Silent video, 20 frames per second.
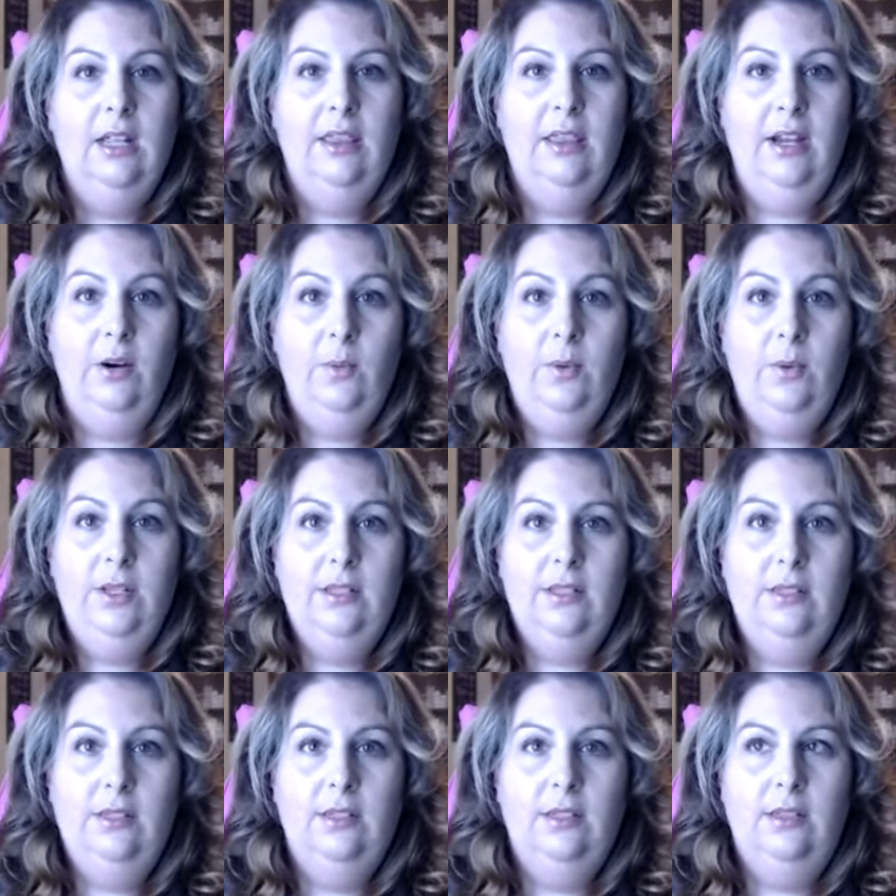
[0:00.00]
there
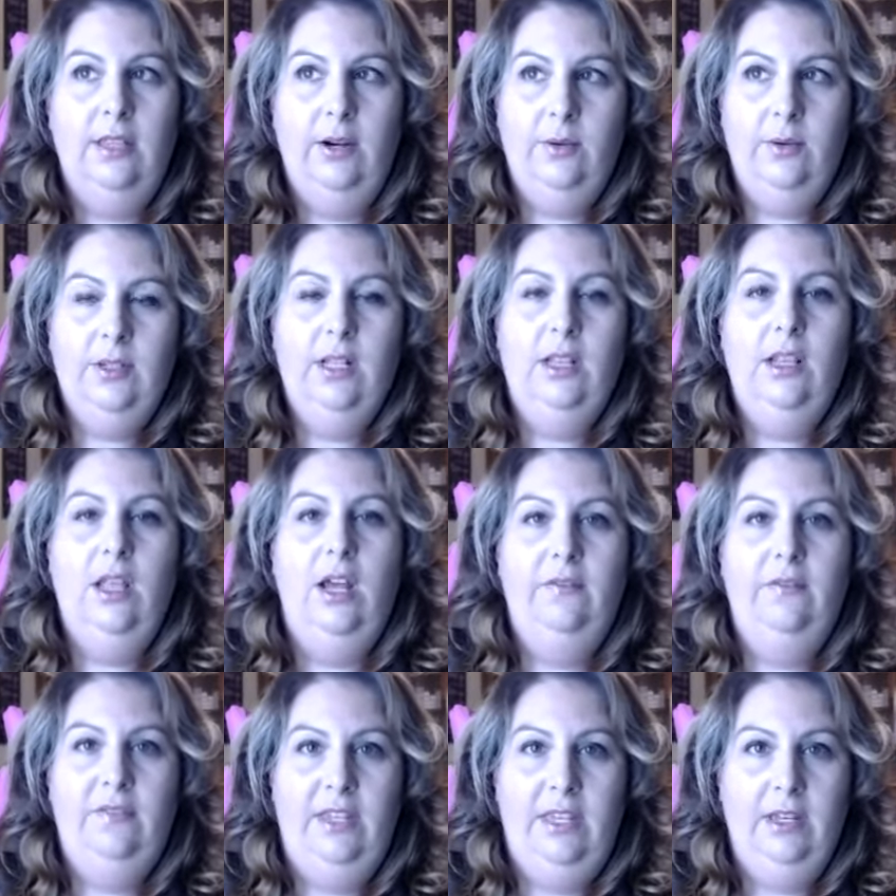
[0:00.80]
was there was a
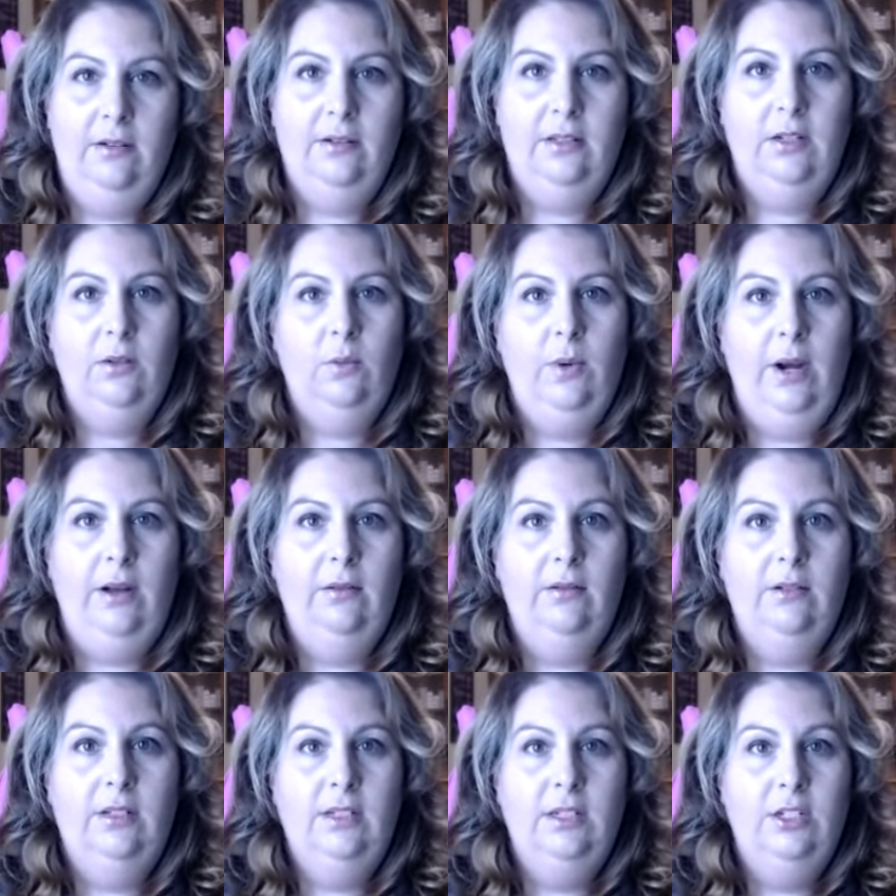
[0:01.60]
lot of guilt
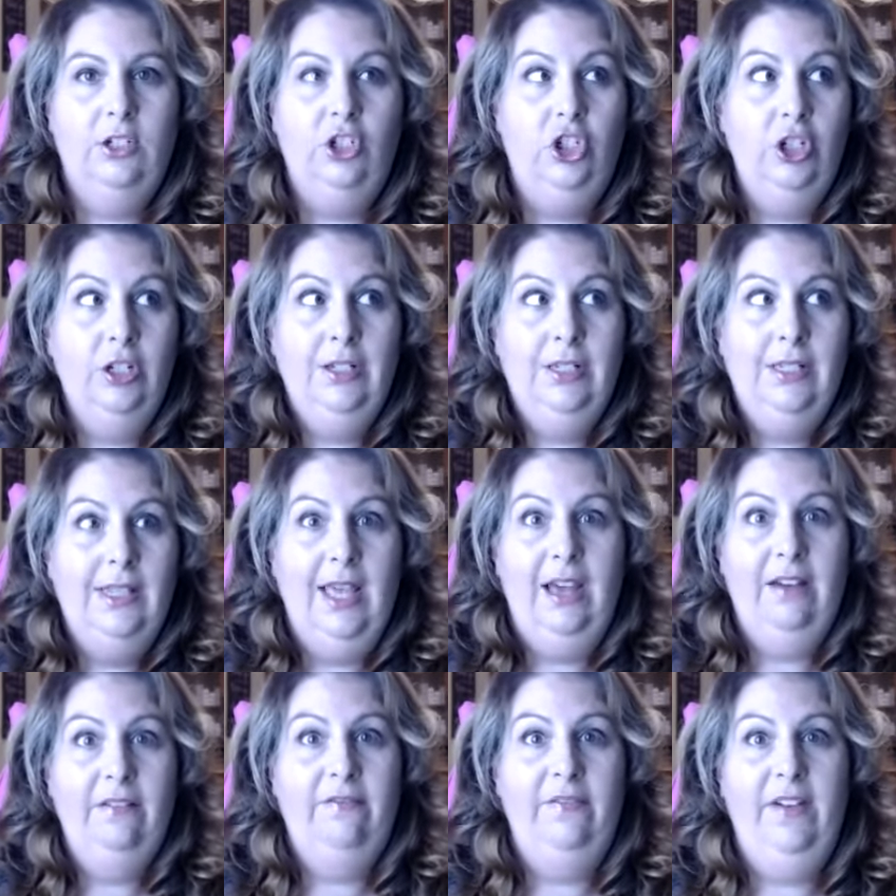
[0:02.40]
around just
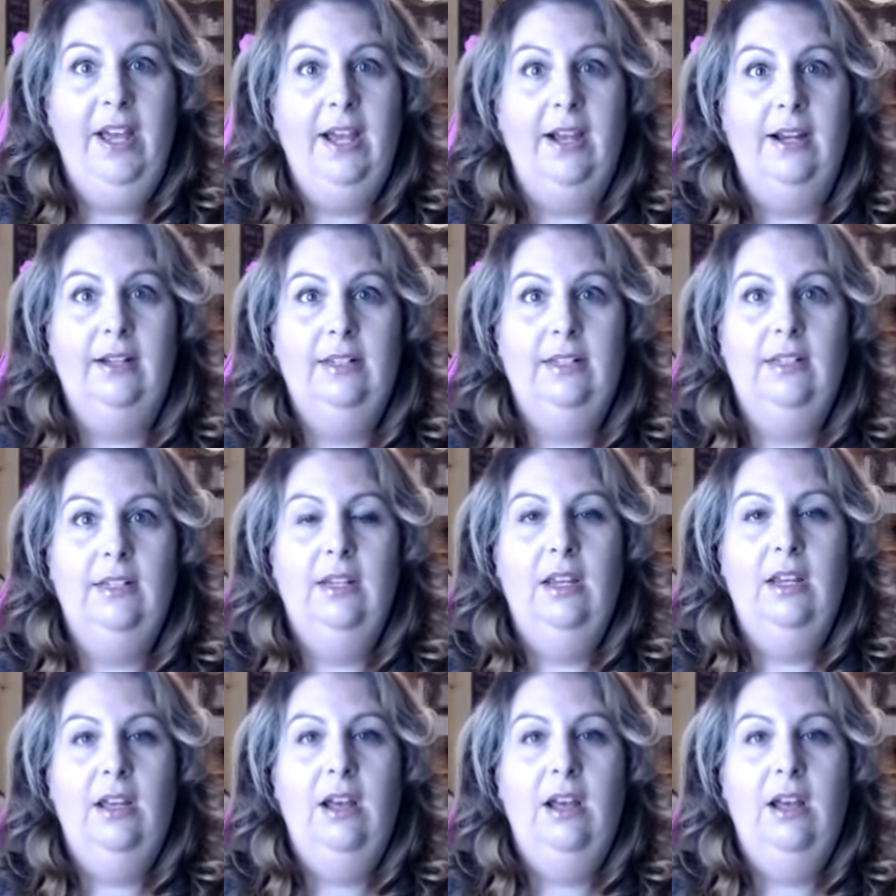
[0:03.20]
that fact